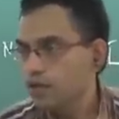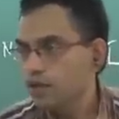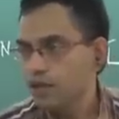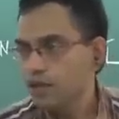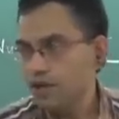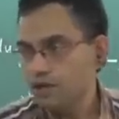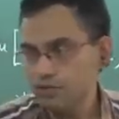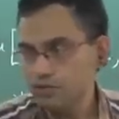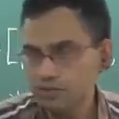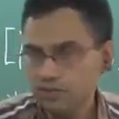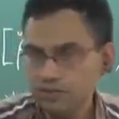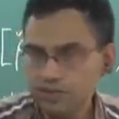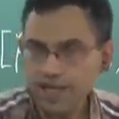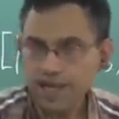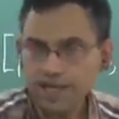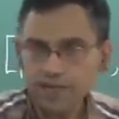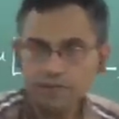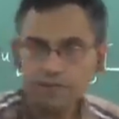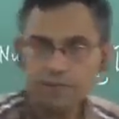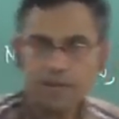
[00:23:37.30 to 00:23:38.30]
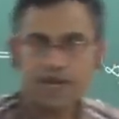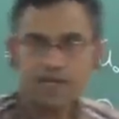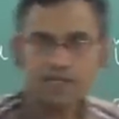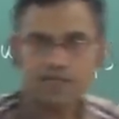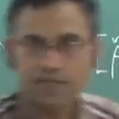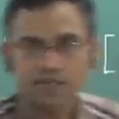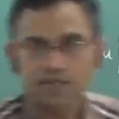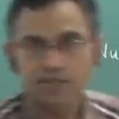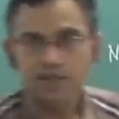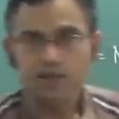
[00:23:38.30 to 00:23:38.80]
Now, that makes
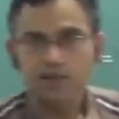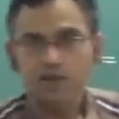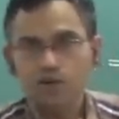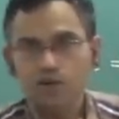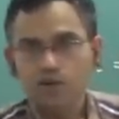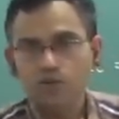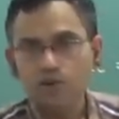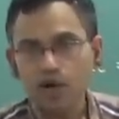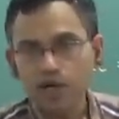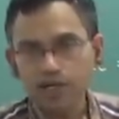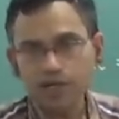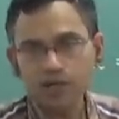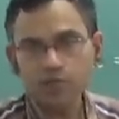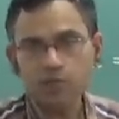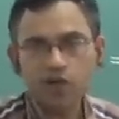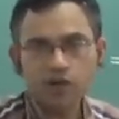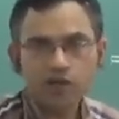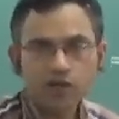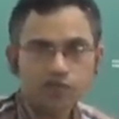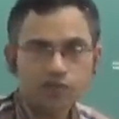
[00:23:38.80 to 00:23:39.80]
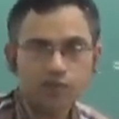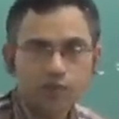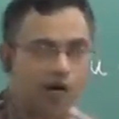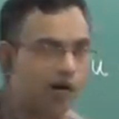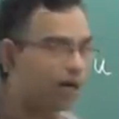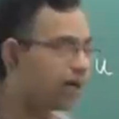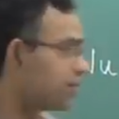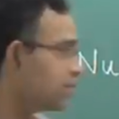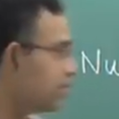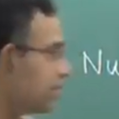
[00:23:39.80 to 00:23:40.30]
water models work,